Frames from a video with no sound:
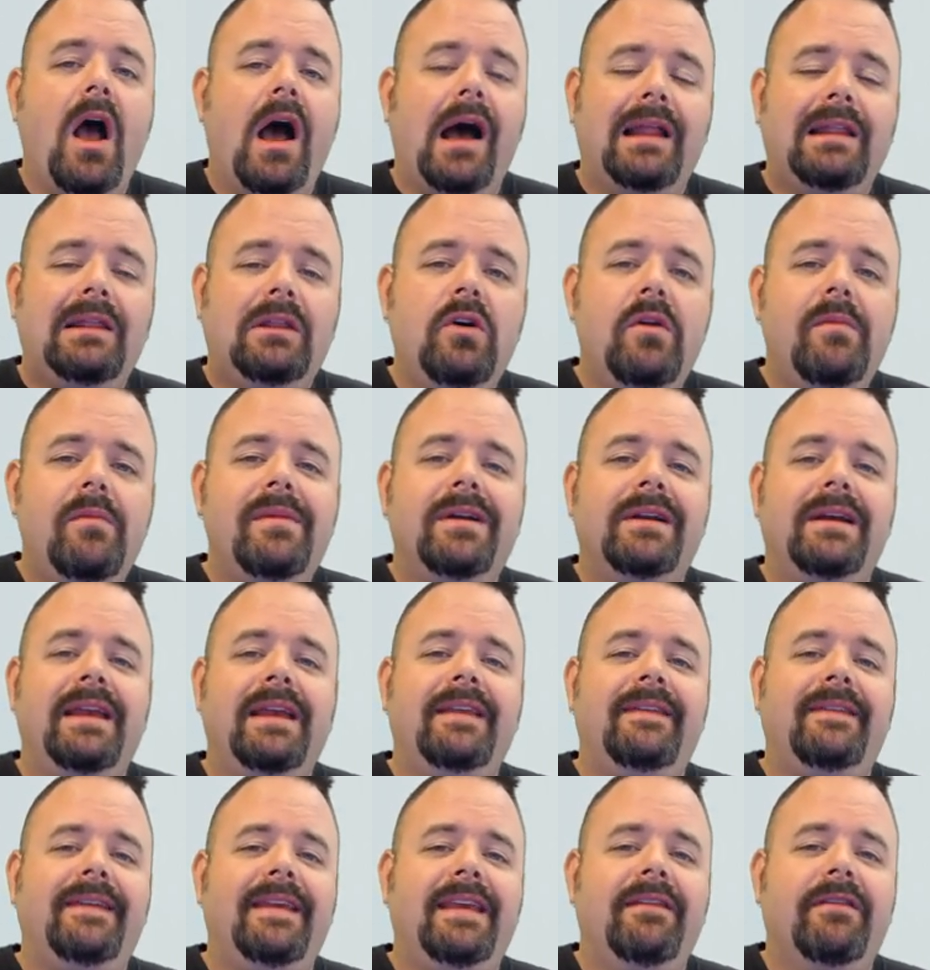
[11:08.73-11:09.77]
Alumina
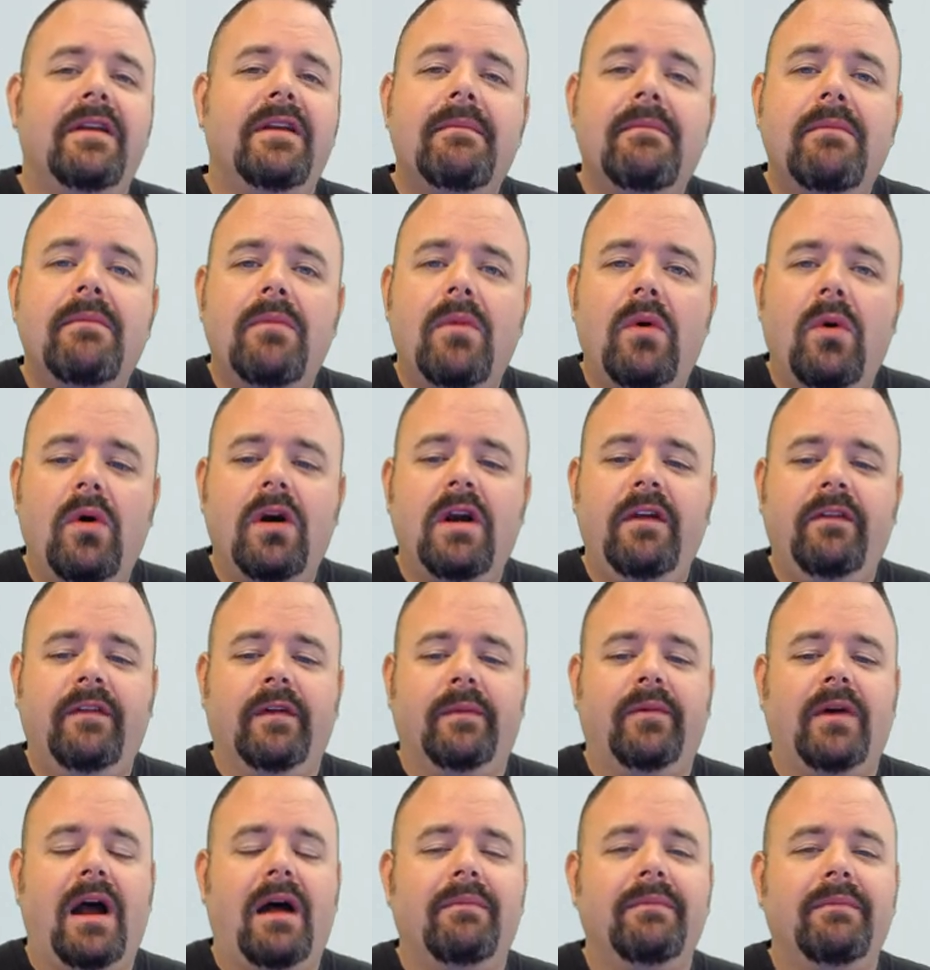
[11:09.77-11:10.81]
is even more of a
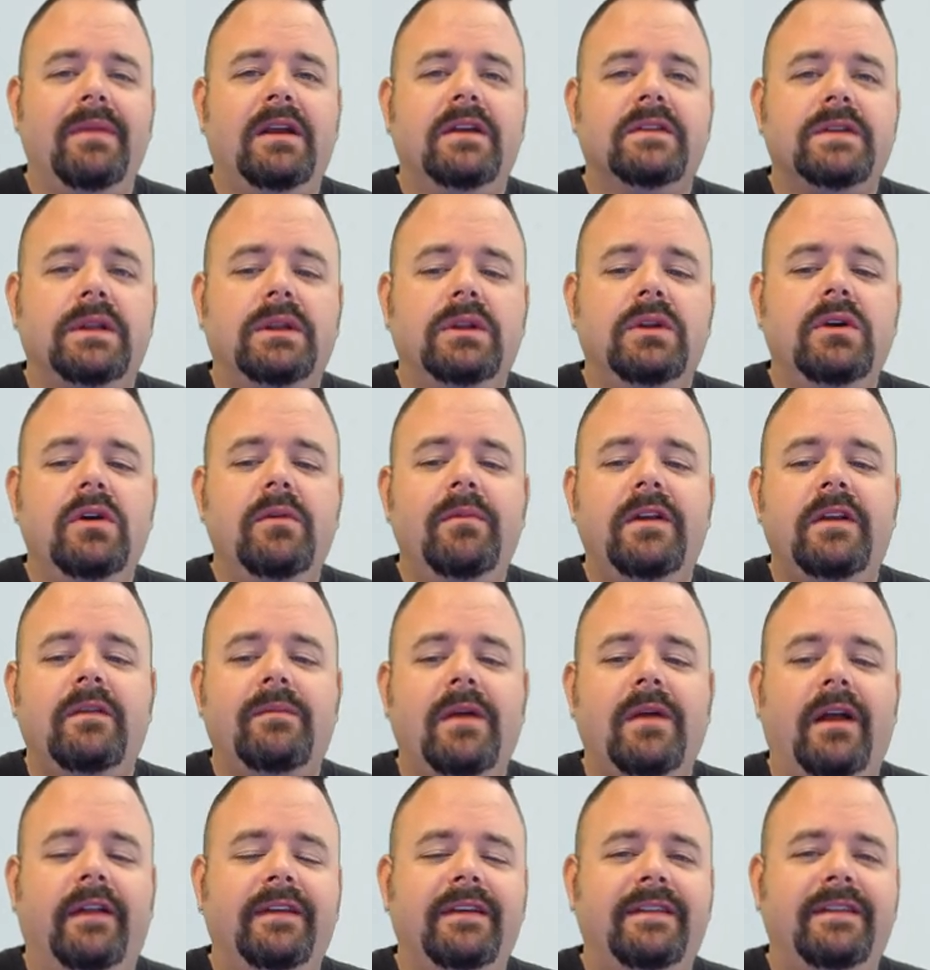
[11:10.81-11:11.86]
problem because alumina's
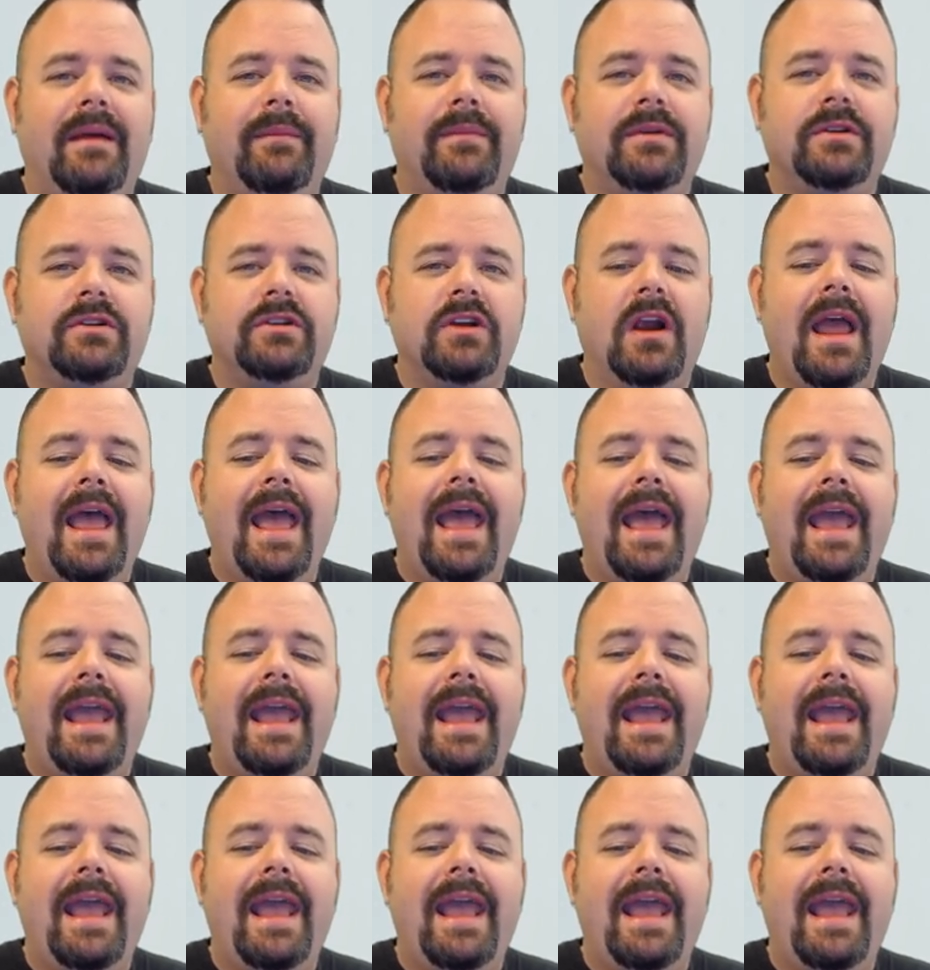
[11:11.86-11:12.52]
melting temperature